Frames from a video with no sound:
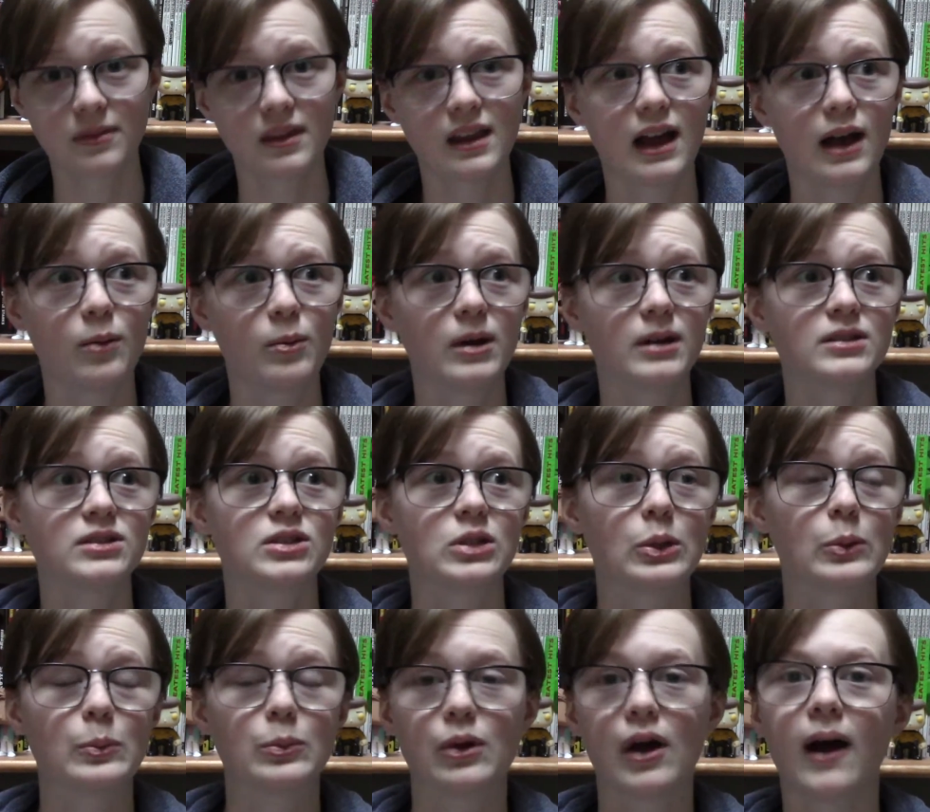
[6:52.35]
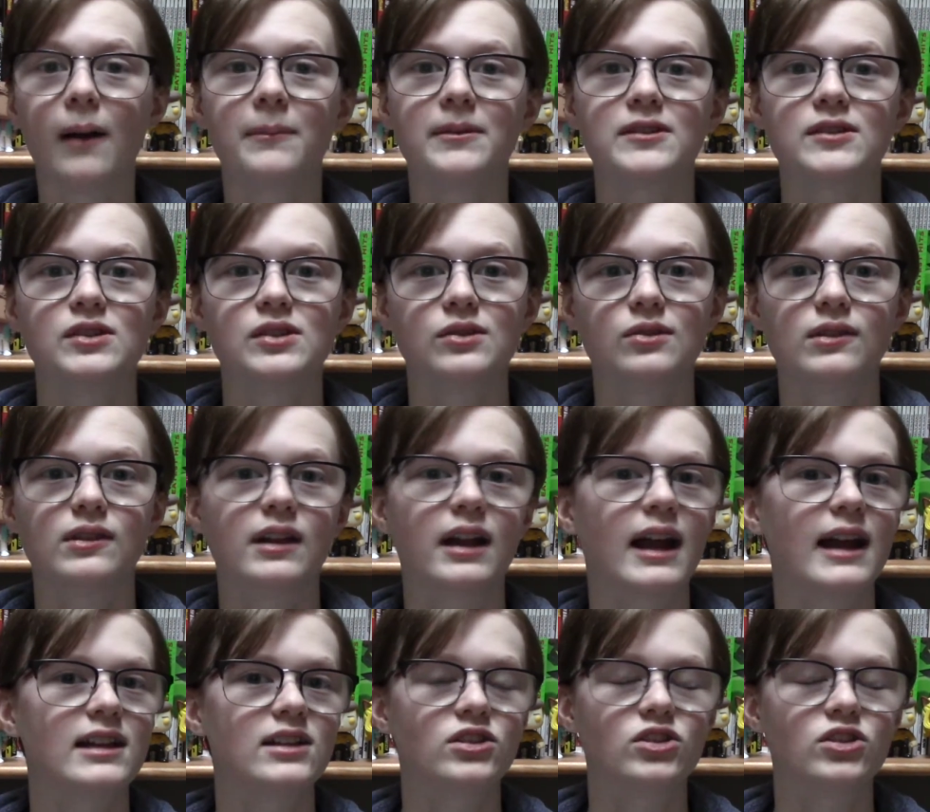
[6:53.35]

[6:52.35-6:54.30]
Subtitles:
I want to promise you that I